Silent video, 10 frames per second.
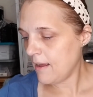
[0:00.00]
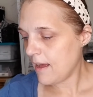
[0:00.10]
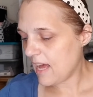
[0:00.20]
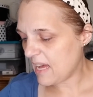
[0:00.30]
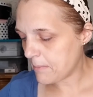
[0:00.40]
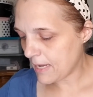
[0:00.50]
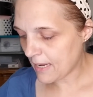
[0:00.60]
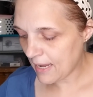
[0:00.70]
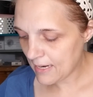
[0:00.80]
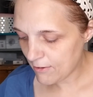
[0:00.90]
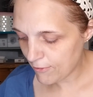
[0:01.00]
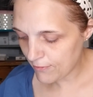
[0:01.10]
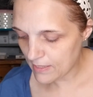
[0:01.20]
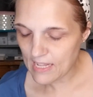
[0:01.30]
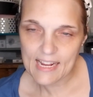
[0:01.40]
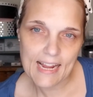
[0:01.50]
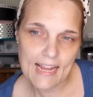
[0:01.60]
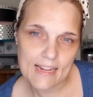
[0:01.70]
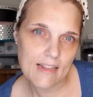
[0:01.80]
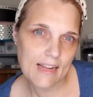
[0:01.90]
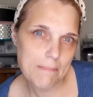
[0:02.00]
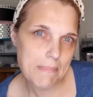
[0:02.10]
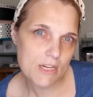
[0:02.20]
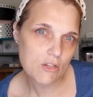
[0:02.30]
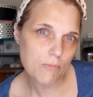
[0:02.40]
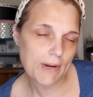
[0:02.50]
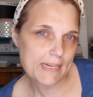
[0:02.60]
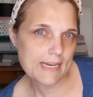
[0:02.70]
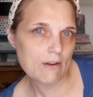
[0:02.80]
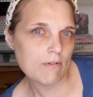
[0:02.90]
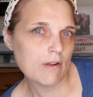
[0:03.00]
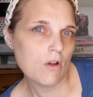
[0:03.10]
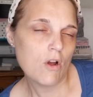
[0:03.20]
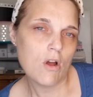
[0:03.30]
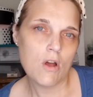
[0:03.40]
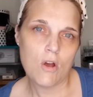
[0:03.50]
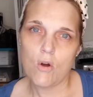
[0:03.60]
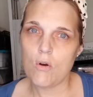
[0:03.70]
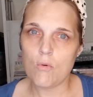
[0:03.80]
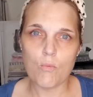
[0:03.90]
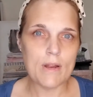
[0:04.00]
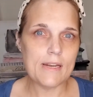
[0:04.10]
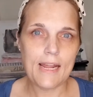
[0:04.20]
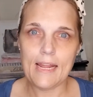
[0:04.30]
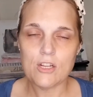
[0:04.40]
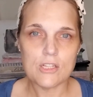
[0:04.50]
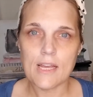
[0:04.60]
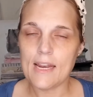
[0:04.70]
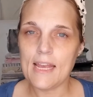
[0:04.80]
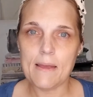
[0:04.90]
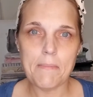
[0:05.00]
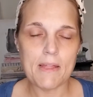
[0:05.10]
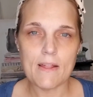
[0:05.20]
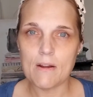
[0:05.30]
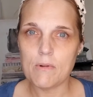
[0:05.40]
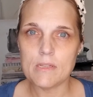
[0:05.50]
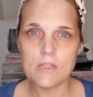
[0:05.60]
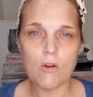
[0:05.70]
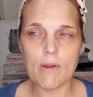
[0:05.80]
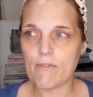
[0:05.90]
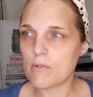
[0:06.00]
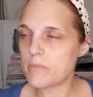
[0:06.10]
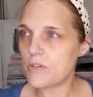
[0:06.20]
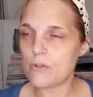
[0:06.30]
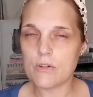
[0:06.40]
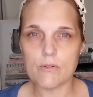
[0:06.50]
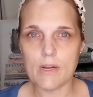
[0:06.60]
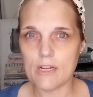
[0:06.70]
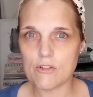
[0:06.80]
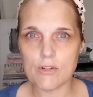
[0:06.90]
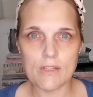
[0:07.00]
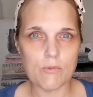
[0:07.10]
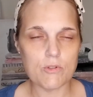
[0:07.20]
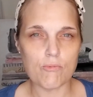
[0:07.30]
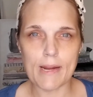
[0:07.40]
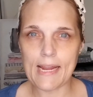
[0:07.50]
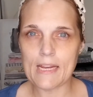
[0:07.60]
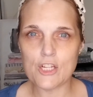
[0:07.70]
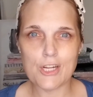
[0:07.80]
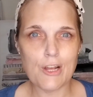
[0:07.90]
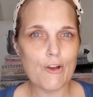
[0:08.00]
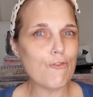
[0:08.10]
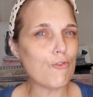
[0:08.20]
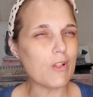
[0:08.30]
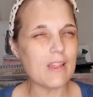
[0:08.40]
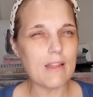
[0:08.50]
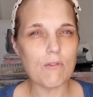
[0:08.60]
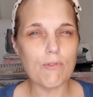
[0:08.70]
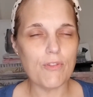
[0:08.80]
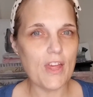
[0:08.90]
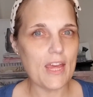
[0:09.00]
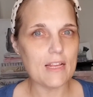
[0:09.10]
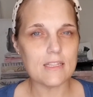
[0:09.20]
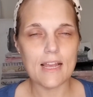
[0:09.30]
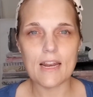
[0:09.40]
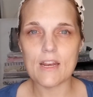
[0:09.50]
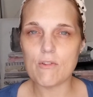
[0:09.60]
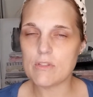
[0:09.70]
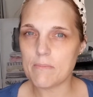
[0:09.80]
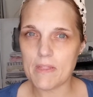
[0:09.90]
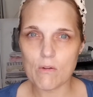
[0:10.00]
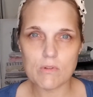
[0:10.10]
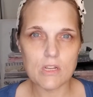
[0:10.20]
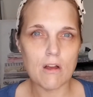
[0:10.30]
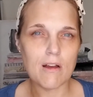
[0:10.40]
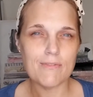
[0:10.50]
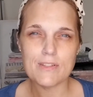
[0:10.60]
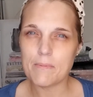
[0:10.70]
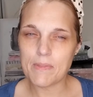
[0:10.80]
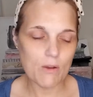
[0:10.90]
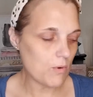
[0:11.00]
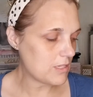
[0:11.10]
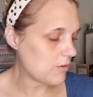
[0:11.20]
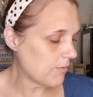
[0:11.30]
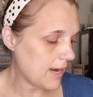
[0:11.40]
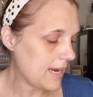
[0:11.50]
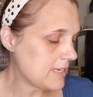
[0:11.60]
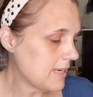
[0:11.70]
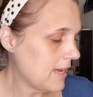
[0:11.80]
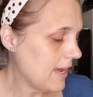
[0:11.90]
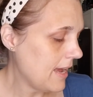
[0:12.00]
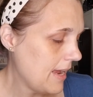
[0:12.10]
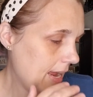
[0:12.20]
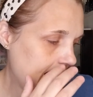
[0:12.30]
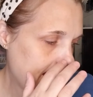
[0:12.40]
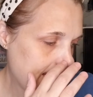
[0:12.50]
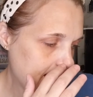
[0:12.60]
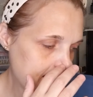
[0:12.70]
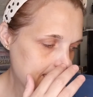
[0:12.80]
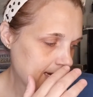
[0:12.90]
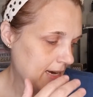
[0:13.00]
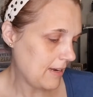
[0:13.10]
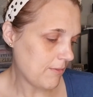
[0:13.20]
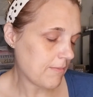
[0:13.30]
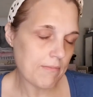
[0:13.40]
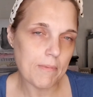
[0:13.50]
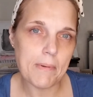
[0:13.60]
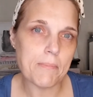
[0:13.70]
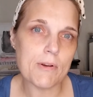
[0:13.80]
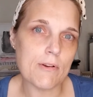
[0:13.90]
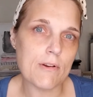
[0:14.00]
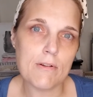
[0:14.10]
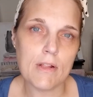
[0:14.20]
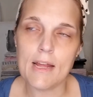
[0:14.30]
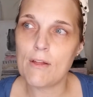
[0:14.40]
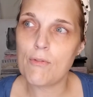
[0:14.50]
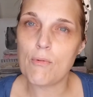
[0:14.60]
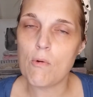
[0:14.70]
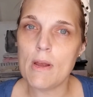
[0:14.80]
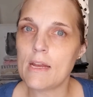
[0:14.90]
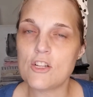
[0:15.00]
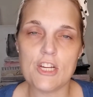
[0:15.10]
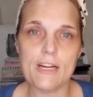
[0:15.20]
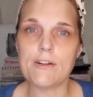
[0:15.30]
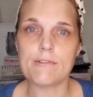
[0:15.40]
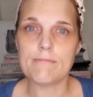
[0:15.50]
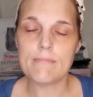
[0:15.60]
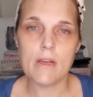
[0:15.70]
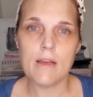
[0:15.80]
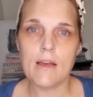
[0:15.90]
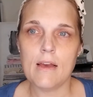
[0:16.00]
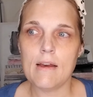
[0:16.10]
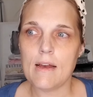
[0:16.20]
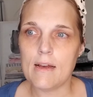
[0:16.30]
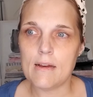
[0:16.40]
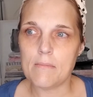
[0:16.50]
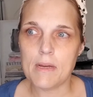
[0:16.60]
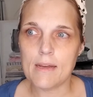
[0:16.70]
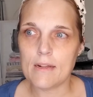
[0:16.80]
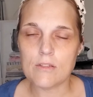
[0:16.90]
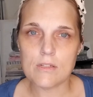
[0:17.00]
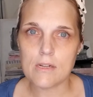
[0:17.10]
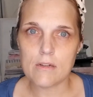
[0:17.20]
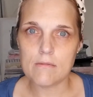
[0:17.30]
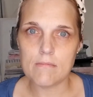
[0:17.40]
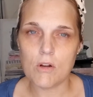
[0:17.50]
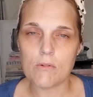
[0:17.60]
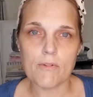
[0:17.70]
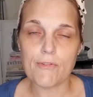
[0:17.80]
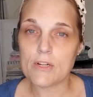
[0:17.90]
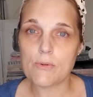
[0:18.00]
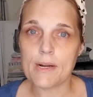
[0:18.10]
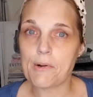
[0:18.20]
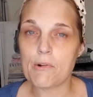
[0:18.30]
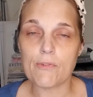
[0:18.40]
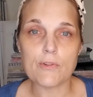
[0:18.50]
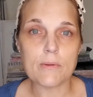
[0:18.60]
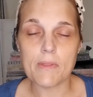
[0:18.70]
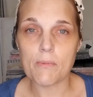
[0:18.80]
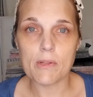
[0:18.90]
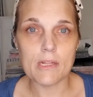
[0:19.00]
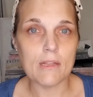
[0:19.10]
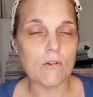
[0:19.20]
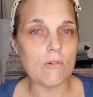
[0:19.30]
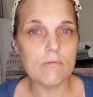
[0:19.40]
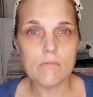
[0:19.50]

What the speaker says: I kind of feel like I had like a mental breakdown. One day it just kind of hit me that I was going from 0 to 100. There was rage for little things, and I knew something was off, something wasn't right. And I remember like throwing a chair against our refrigerator over something really little.